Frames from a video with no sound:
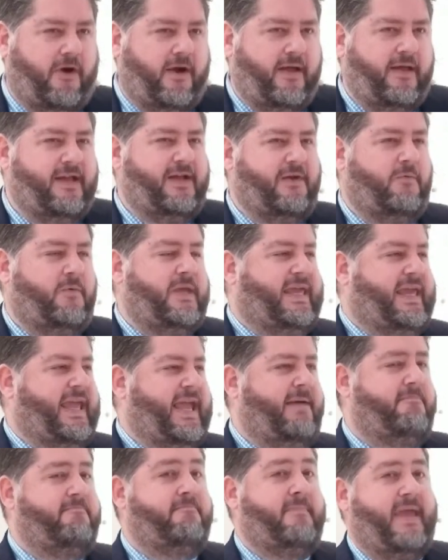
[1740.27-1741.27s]
it. We
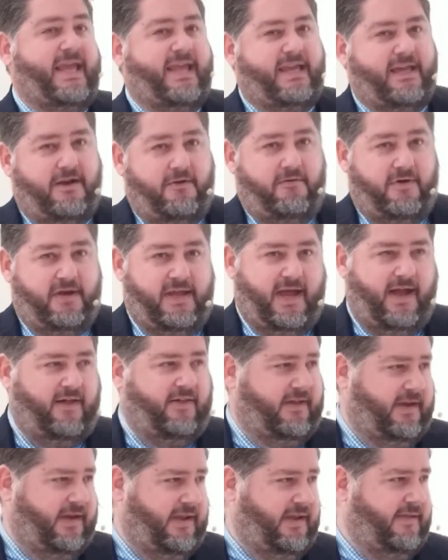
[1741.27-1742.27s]
can't make it a
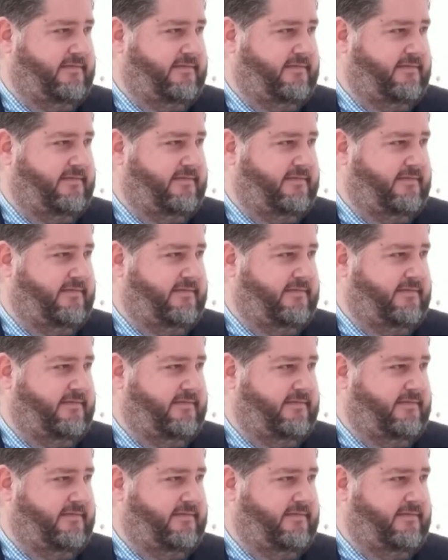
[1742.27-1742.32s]
reality.